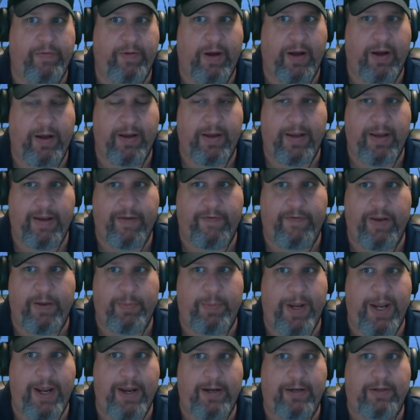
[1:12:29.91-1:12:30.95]

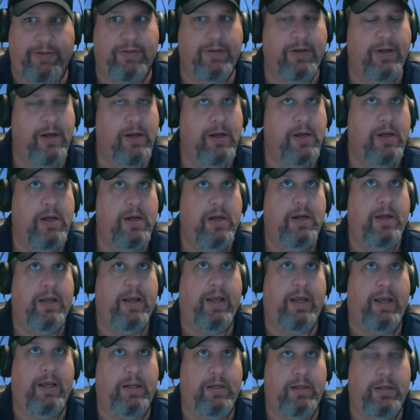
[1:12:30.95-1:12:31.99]
EVPs
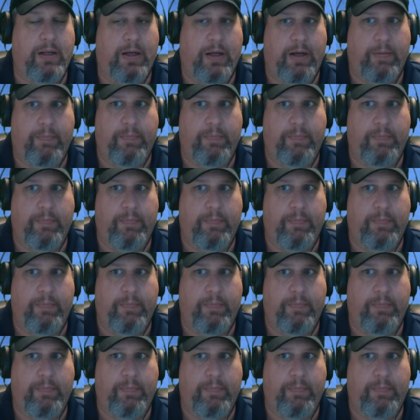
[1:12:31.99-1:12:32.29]
and